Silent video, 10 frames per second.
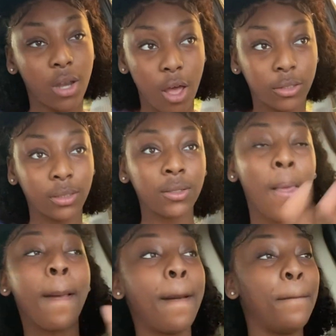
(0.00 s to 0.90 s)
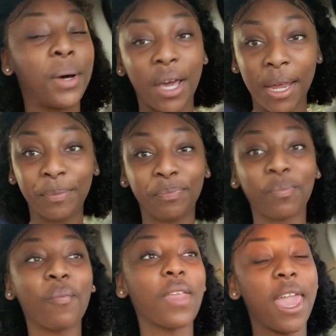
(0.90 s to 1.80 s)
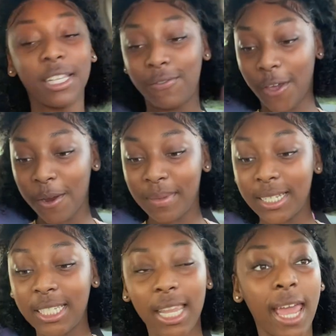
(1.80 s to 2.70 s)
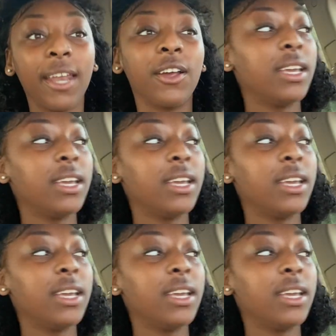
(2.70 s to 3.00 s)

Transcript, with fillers: on. But it's very much later.